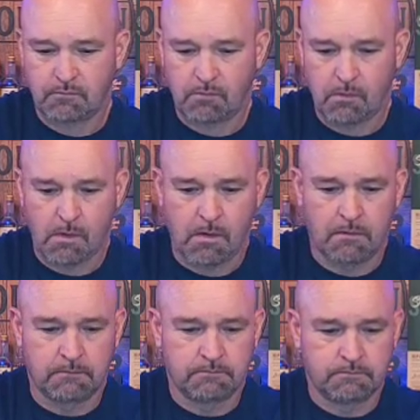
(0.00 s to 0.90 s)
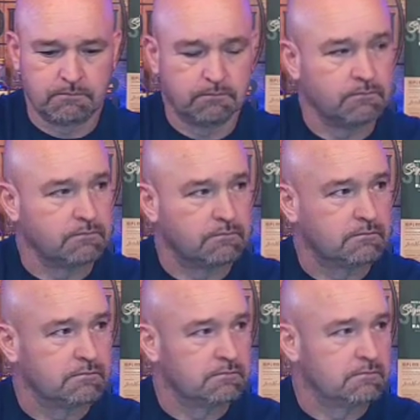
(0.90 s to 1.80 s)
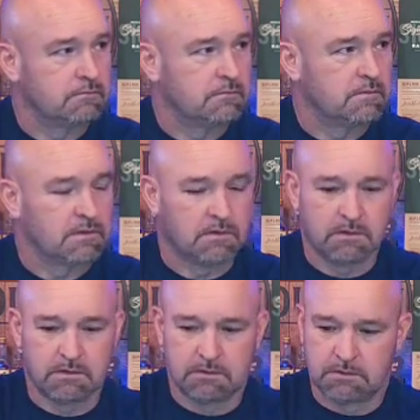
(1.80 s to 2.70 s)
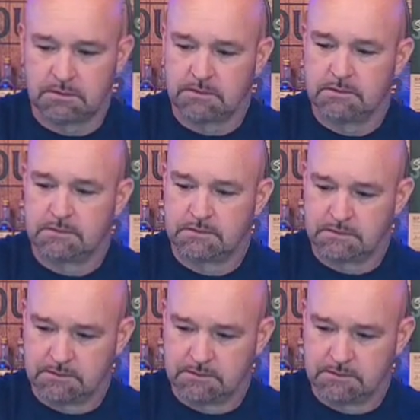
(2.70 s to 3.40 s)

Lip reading: No words are spoken by the person on screen.